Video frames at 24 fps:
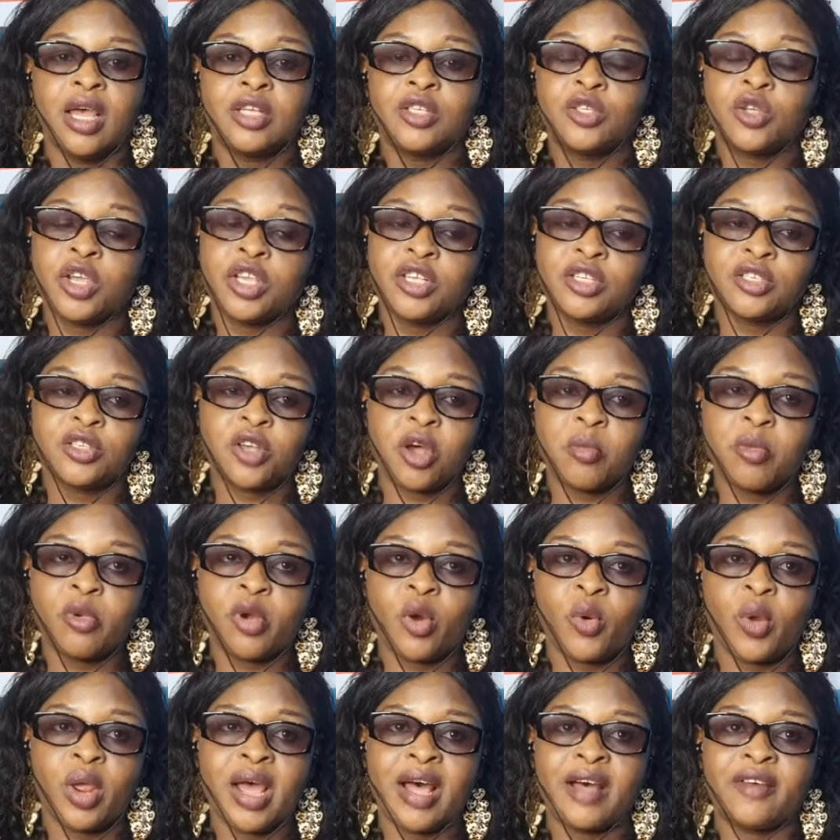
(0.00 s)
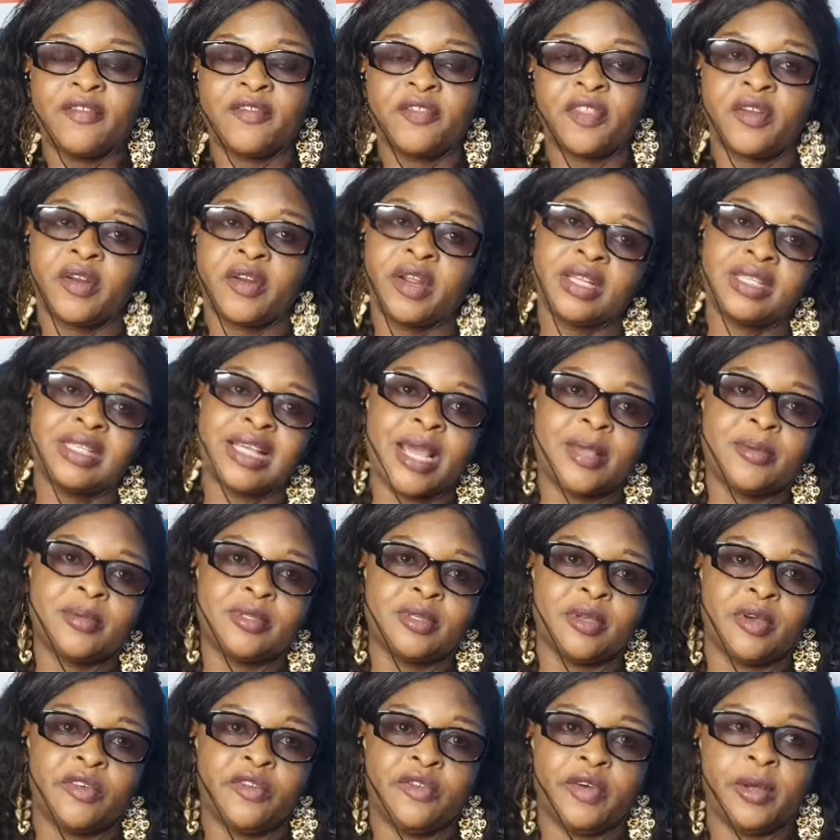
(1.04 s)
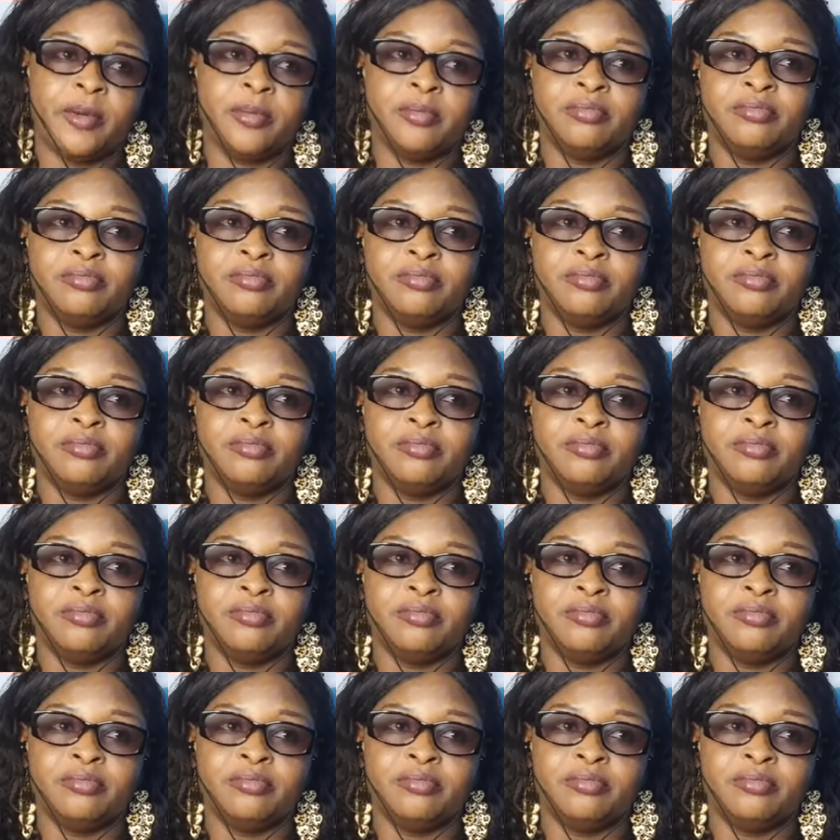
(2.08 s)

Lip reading: So in summary, we have three types of